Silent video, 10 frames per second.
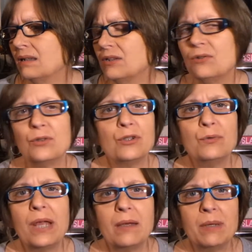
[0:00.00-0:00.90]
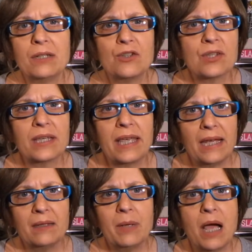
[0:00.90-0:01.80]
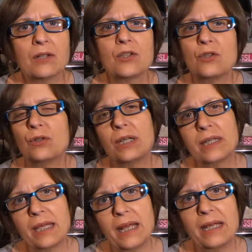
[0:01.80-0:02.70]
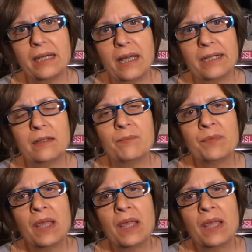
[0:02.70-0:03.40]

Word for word: you, you name it, just like any box, you can get any item.